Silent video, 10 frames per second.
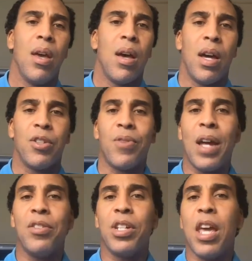Uh,
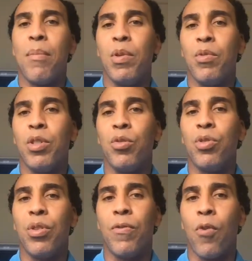strategy can be
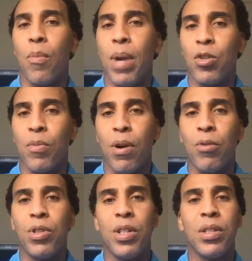reduced to four major
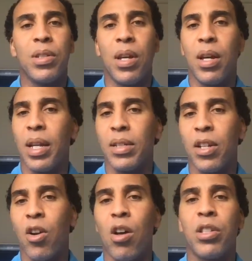approaches, uh, like I
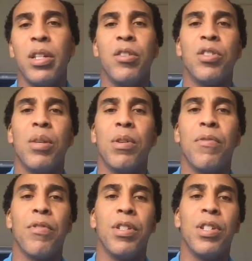said, cost leadership,
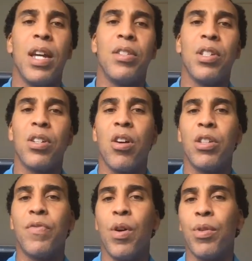differentiation,
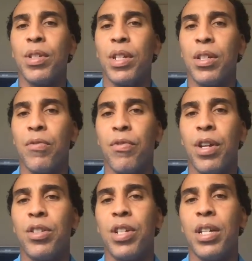cost focus, and
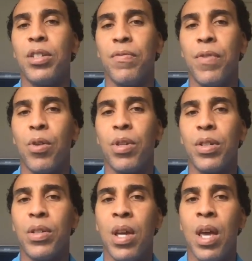differentiation
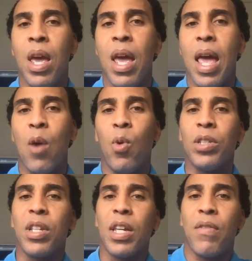focus. And
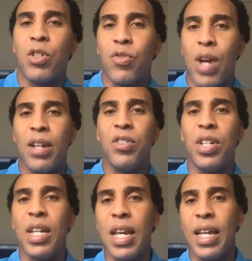once a given
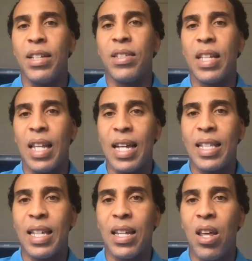strategy is
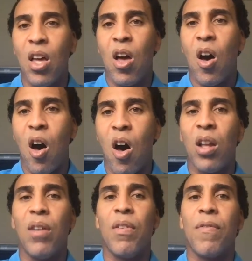selected,
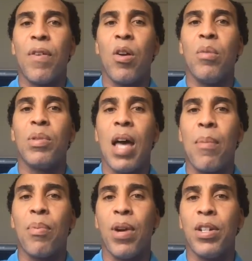all of a firm's
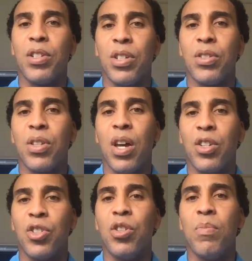operations
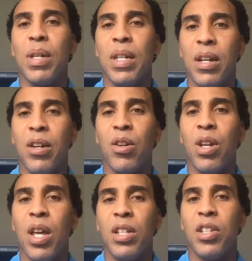uh, should be geared
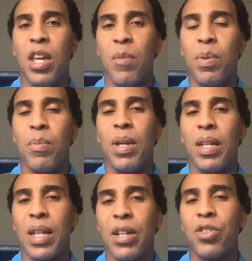to
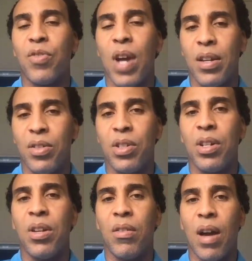implementing that
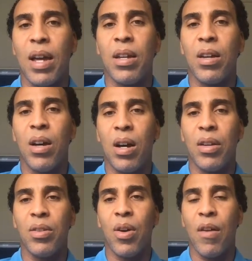strategy, right? Uh,
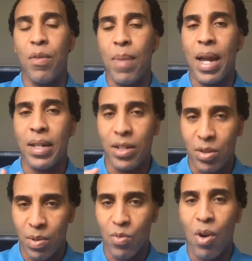you know, everybody needs
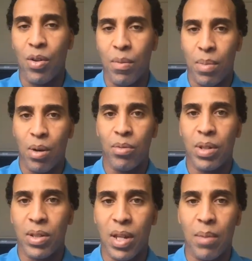to be rowing the boat
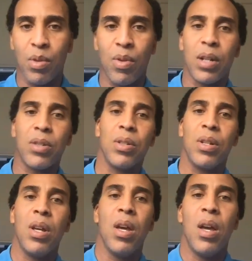the same
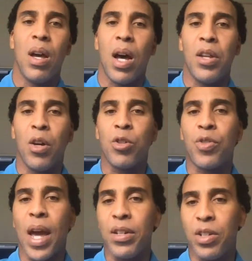direction. Uh, no
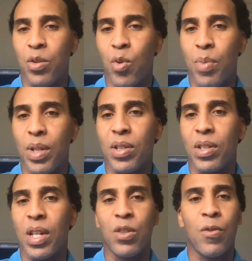strategy will be
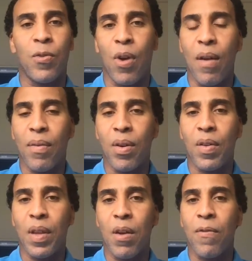successful forever
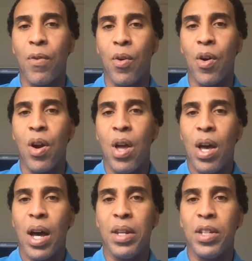and therefore
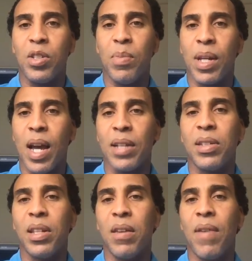uh, needs to be
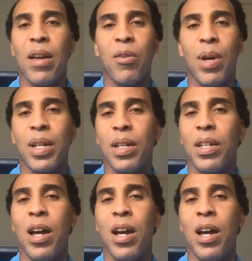constantly evaluated. And